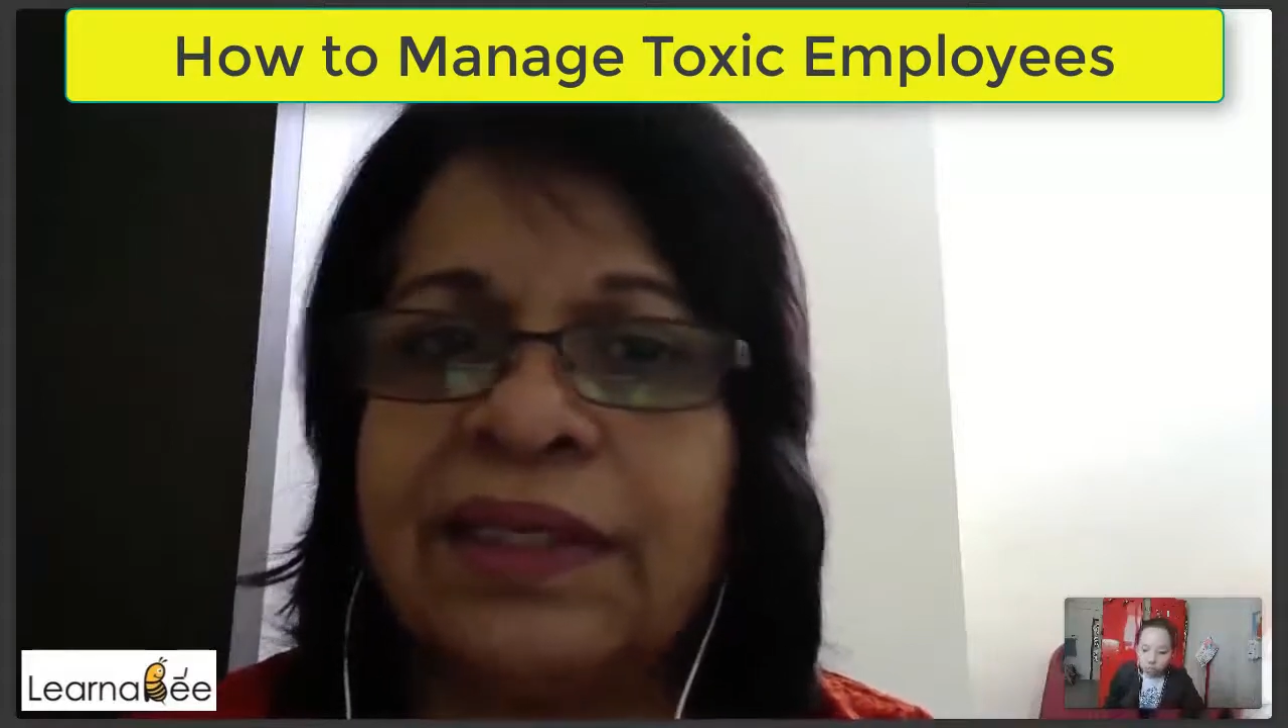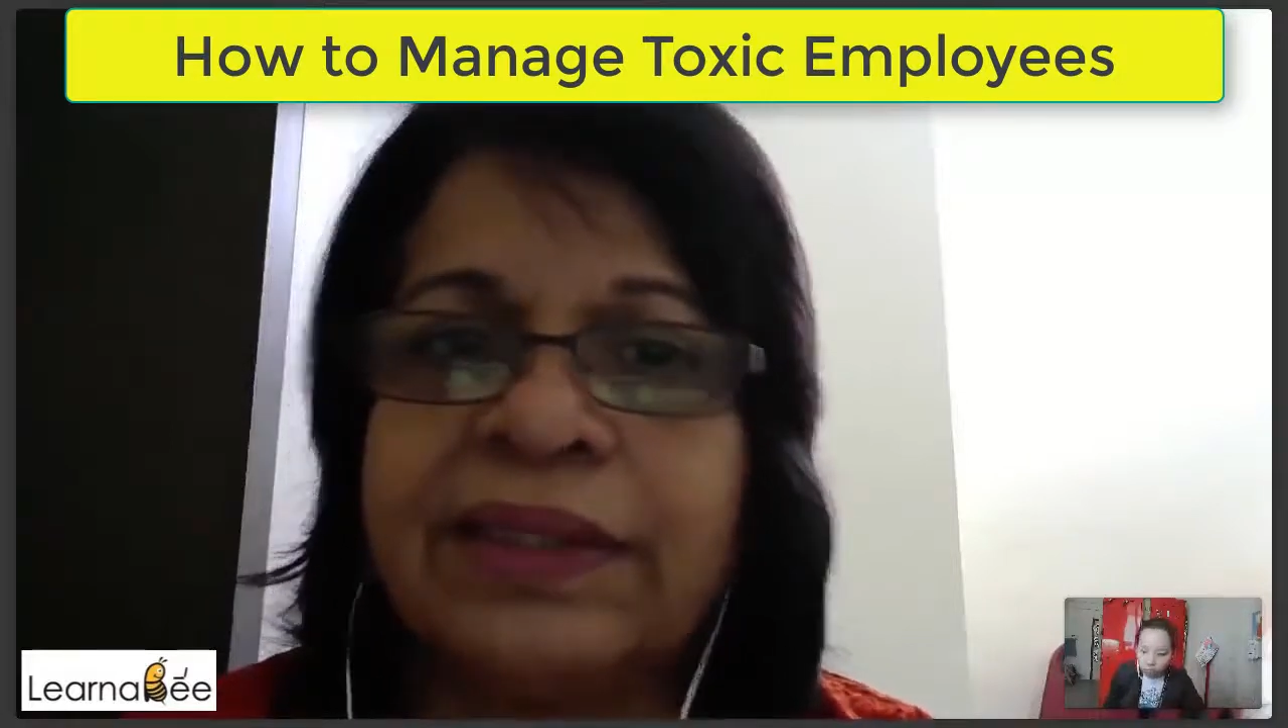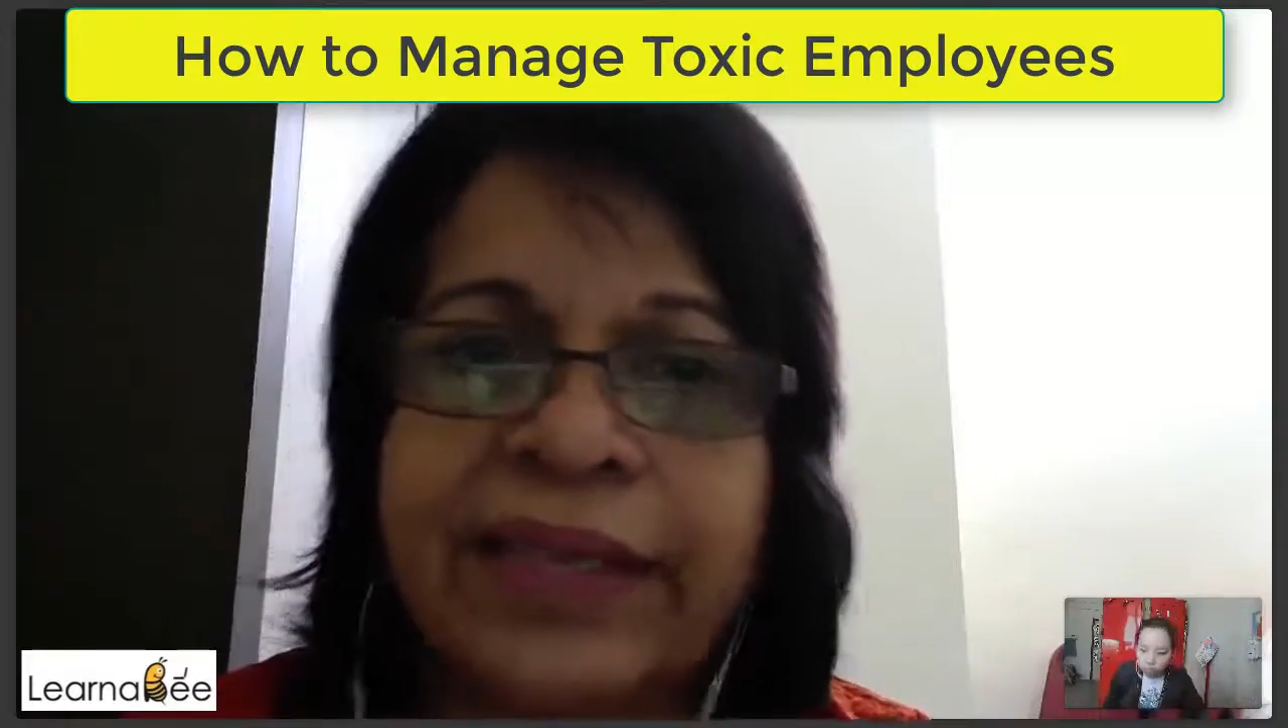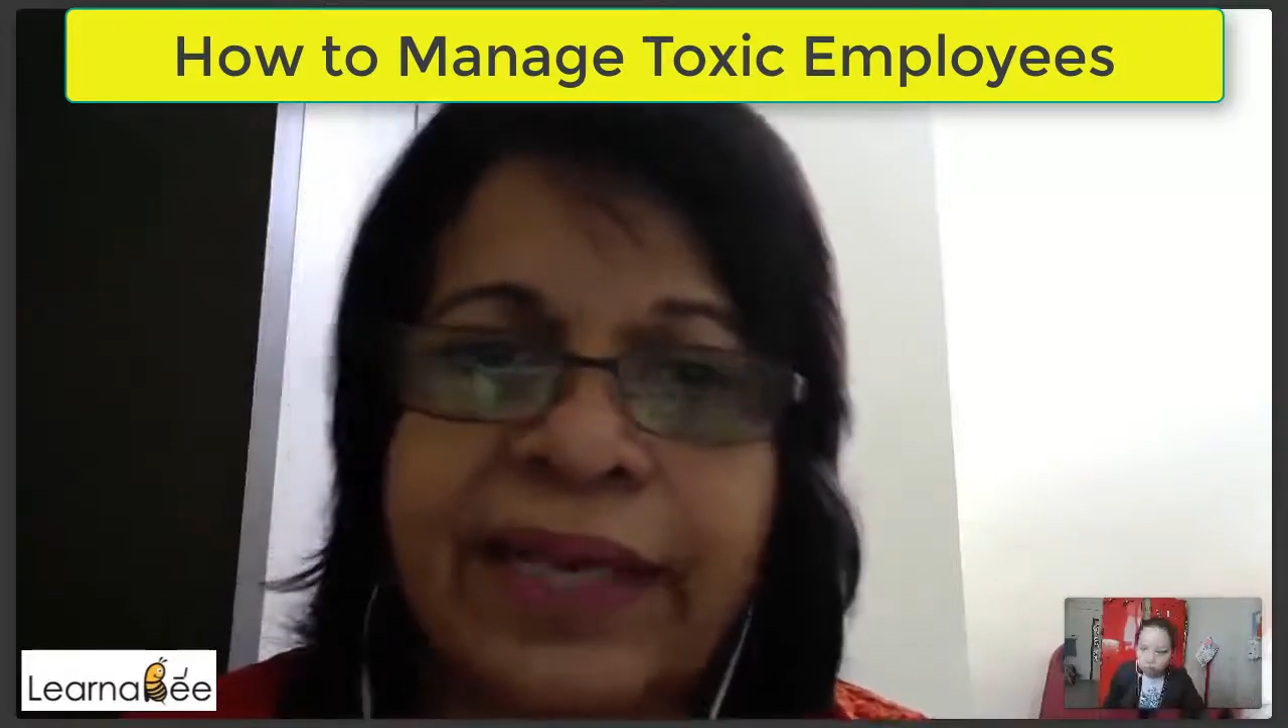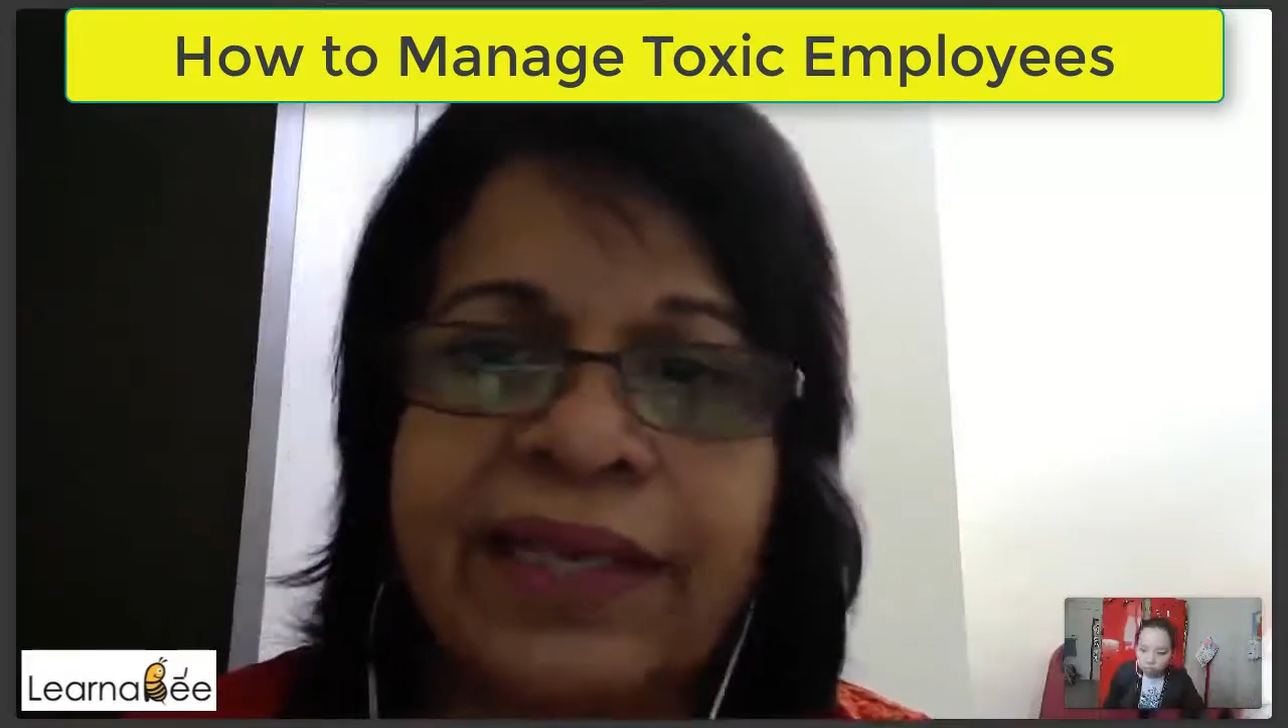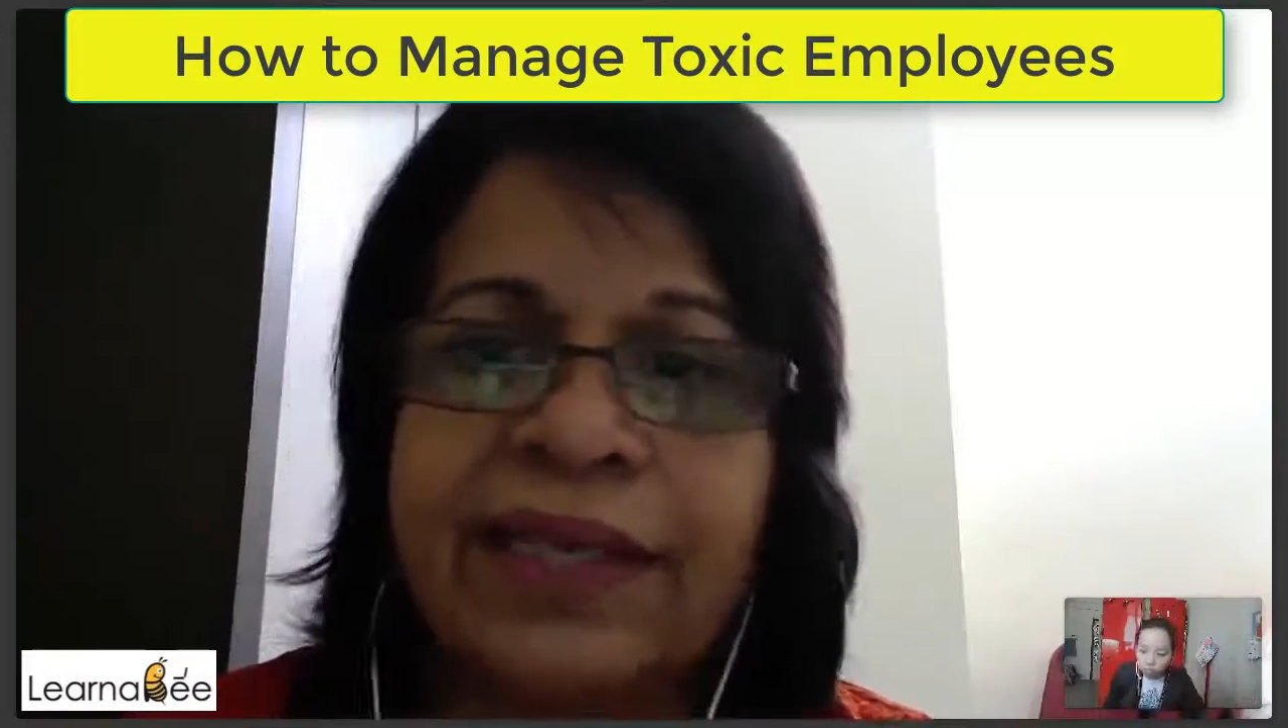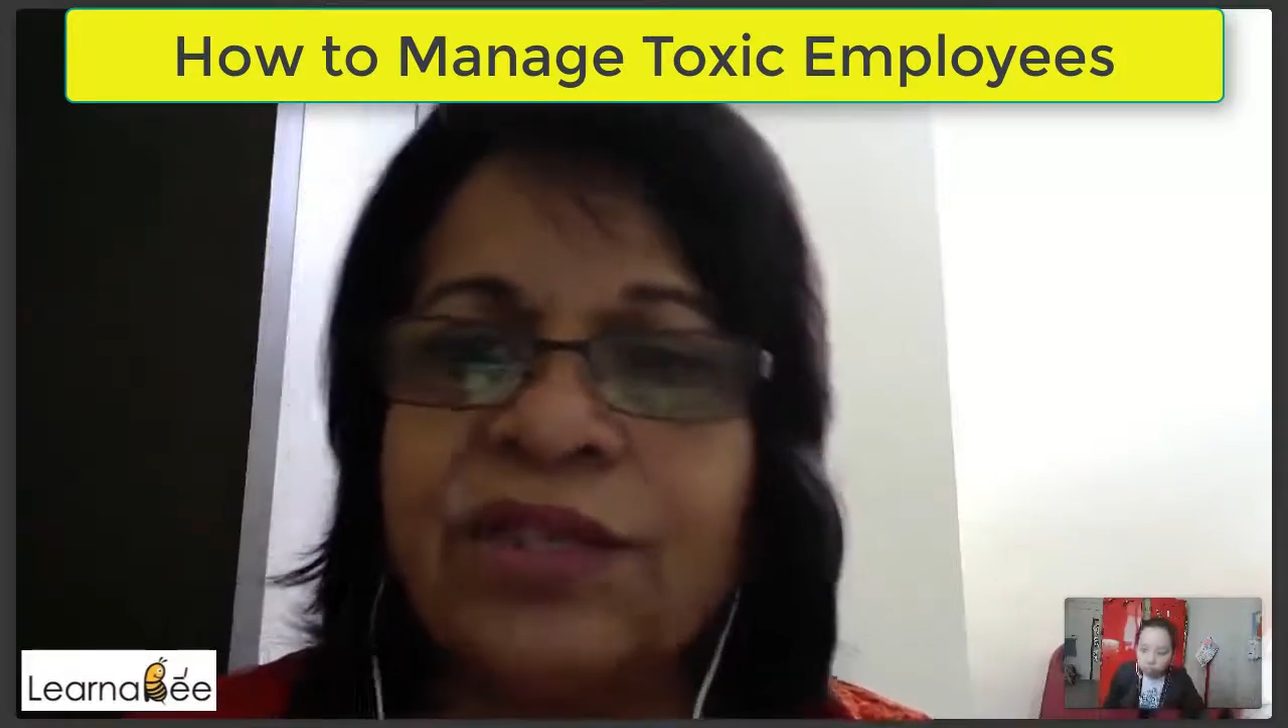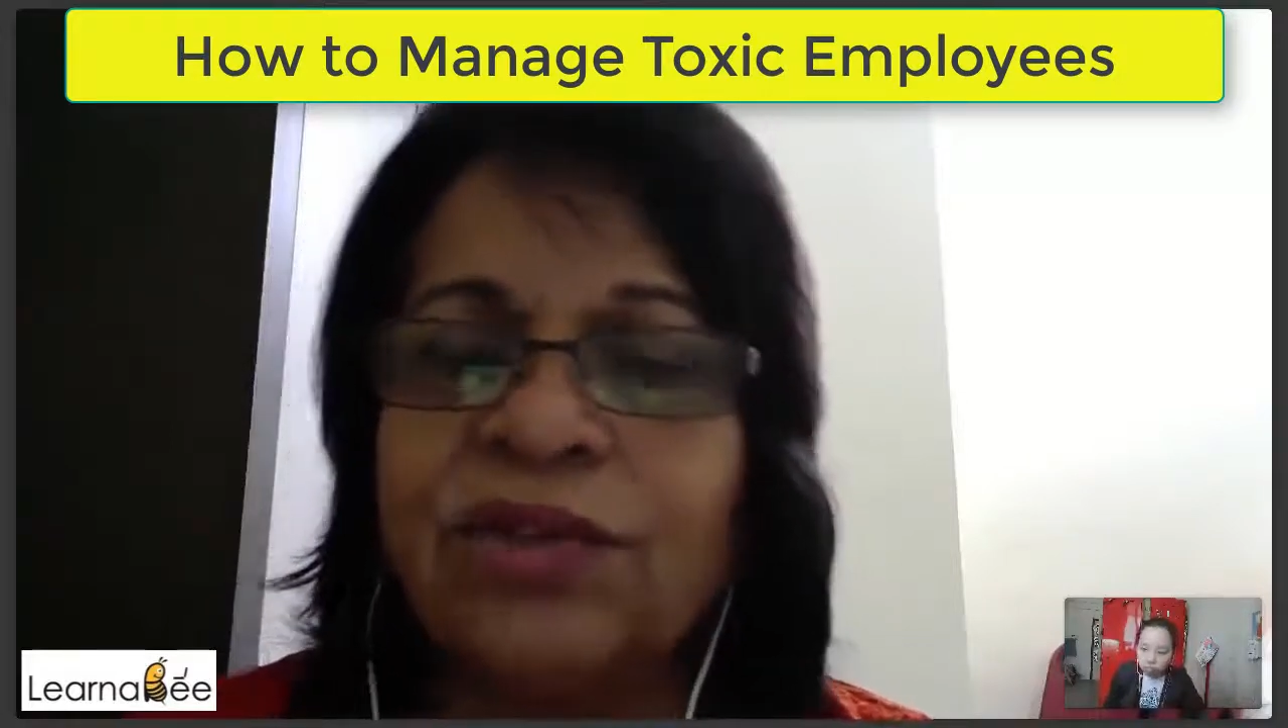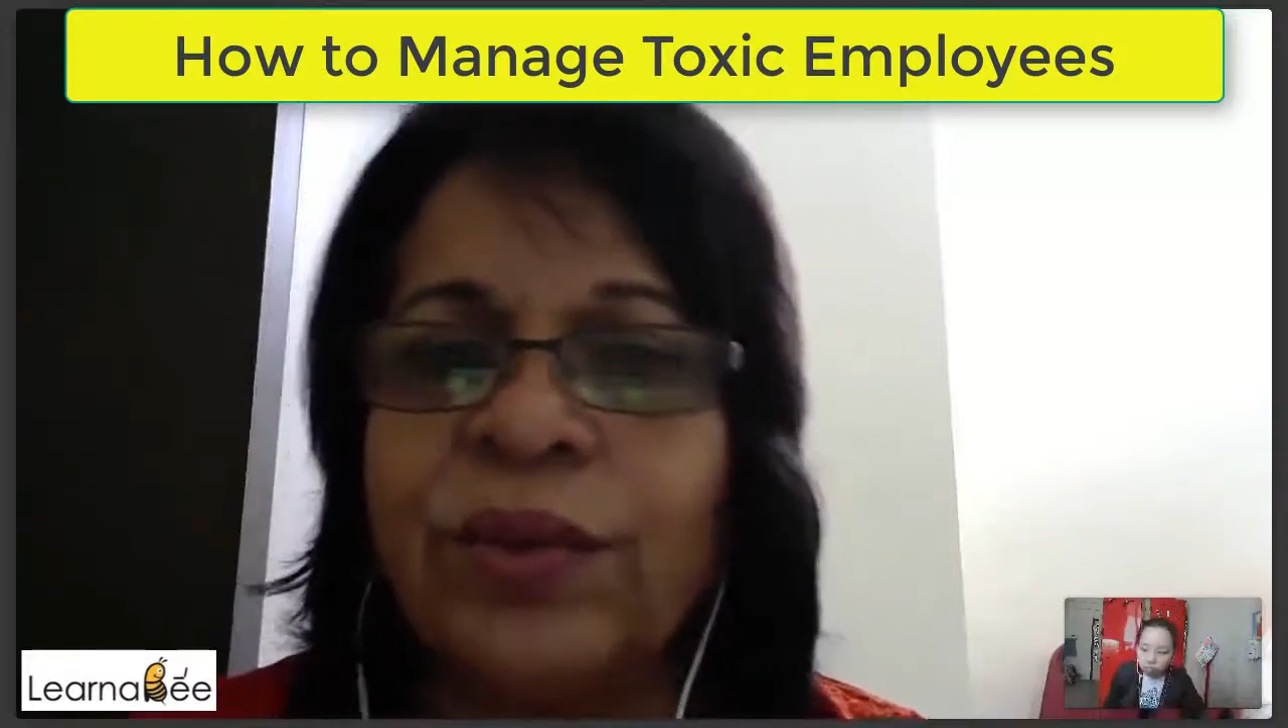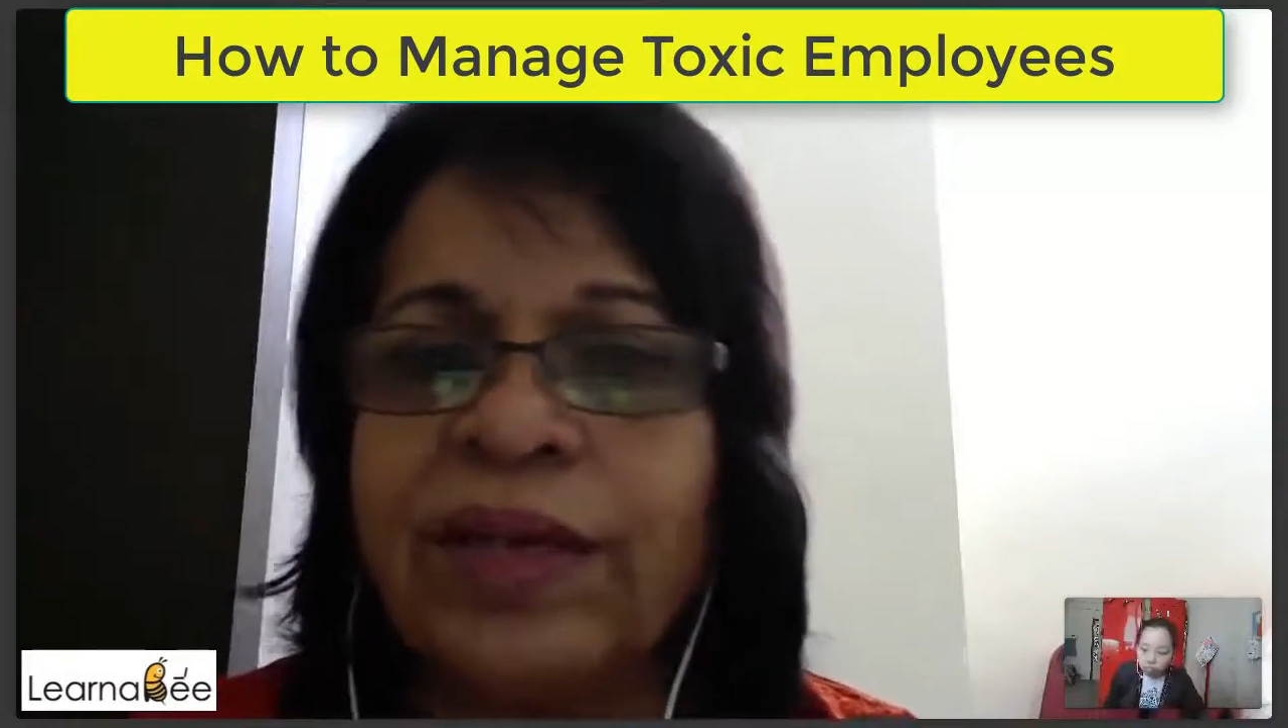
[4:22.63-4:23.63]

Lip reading: Dig into